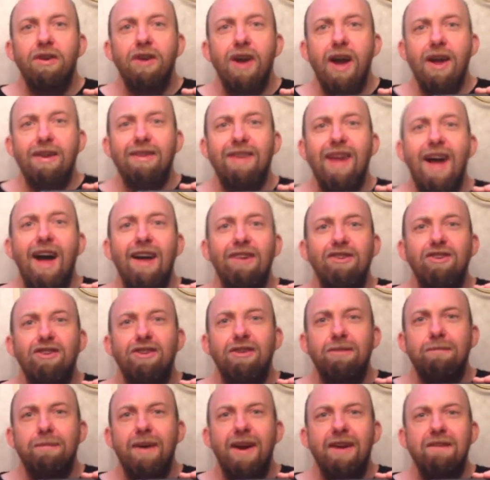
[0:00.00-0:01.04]
attached
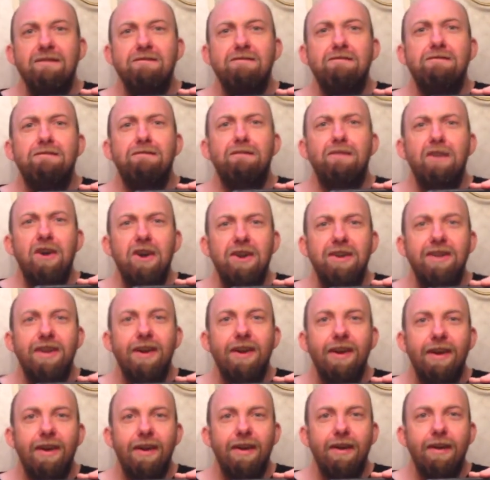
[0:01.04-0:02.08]
to my foot
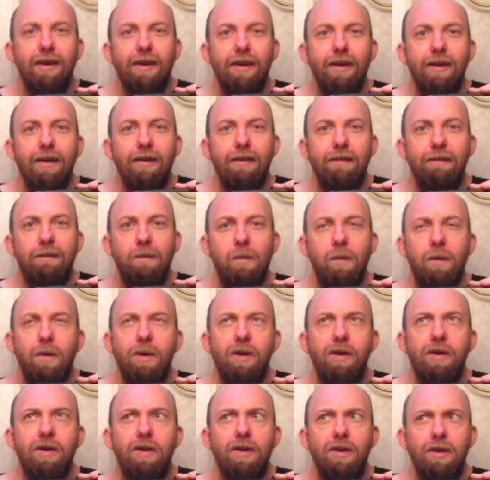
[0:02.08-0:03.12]

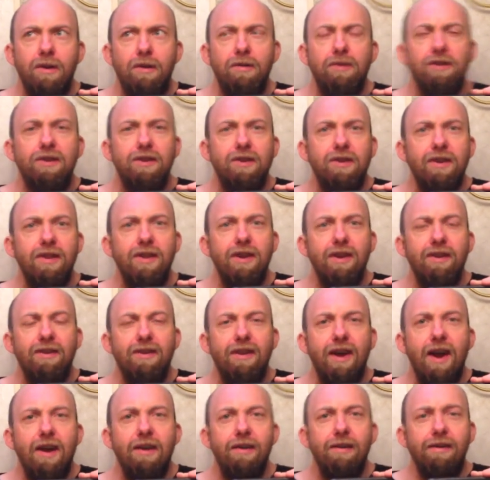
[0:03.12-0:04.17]
for close to the
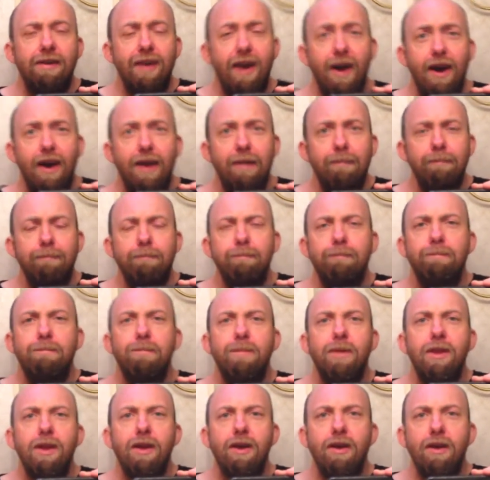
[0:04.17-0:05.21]
entire time,
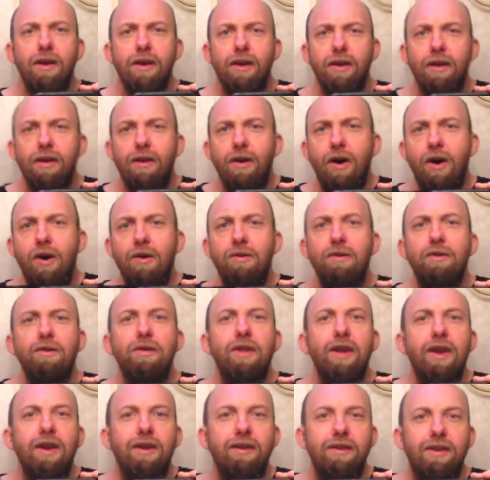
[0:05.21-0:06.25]
although
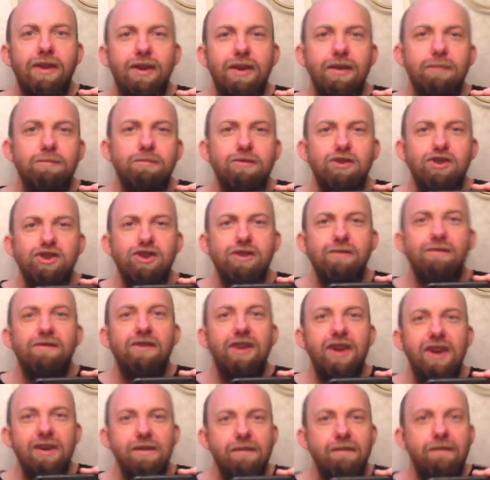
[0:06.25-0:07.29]
they keep
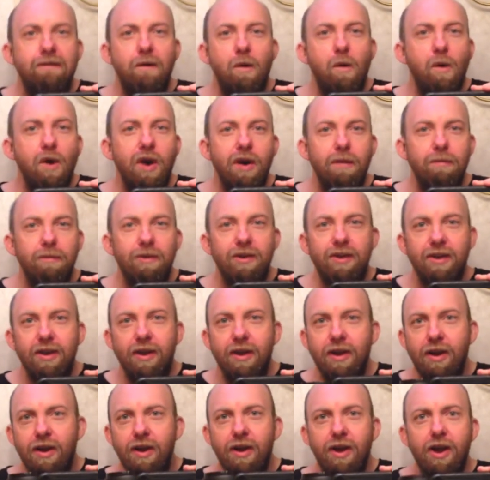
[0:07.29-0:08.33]
shifting forms.
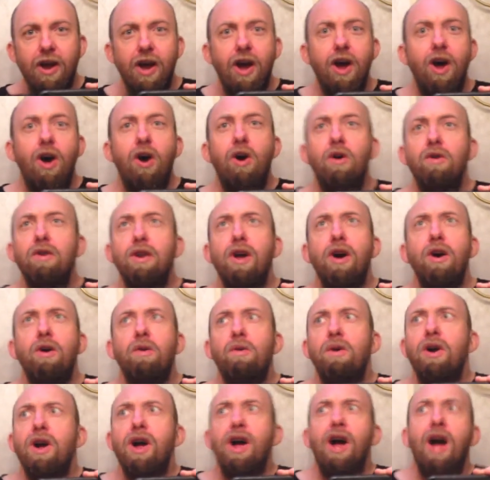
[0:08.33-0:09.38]
Oh no,
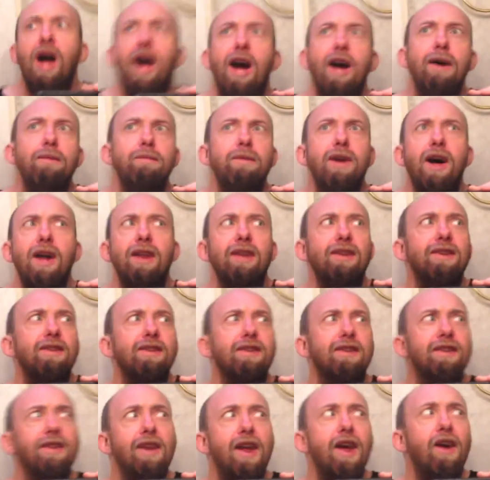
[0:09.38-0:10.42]
I'm not a
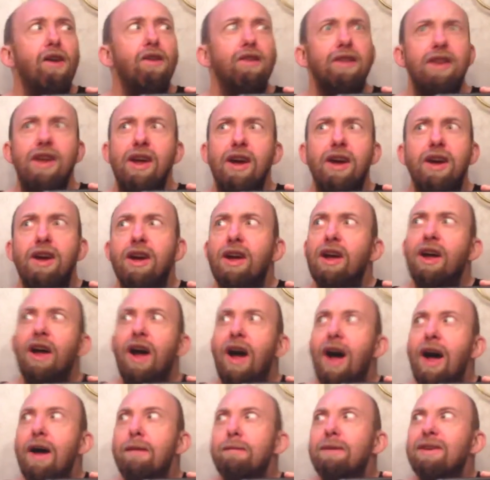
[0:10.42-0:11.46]
snail, Nick.
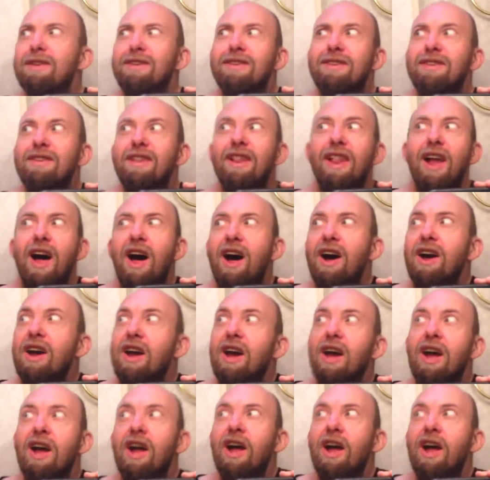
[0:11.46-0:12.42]
I'm a slug.